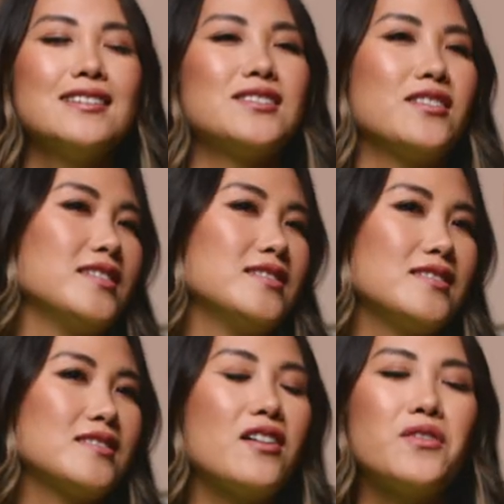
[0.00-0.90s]
So I guess
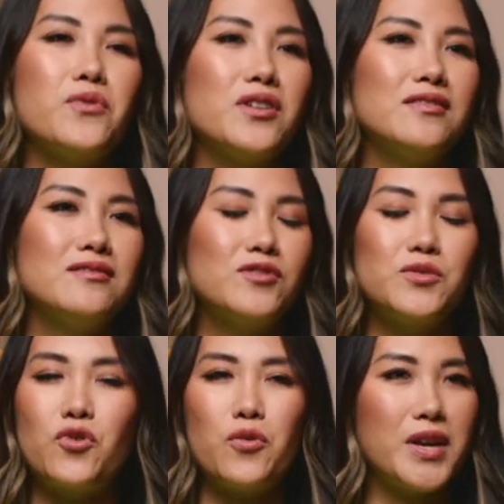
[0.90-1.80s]
that's kind of what's
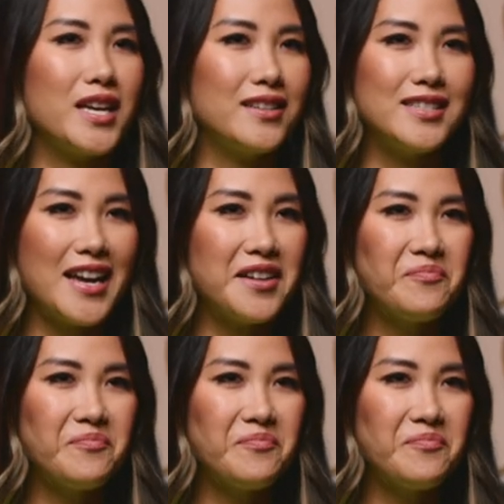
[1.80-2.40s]
brought me here today.